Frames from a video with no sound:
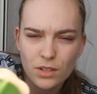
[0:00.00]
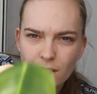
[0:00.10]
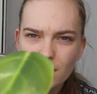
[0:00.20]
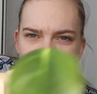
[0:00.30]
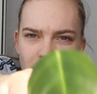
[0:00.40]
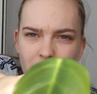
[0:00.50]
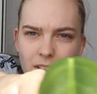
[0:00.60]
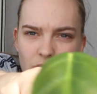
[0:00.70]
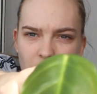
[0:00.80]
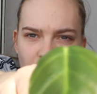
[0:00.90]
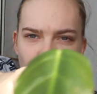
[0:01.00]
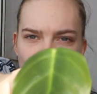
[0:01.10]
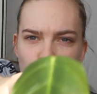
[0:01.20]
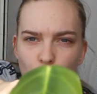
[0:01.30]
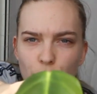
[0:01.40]
cutting. She gave
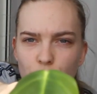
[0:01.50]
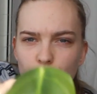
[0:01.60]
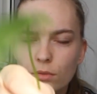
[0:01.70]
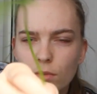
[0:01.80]
me two,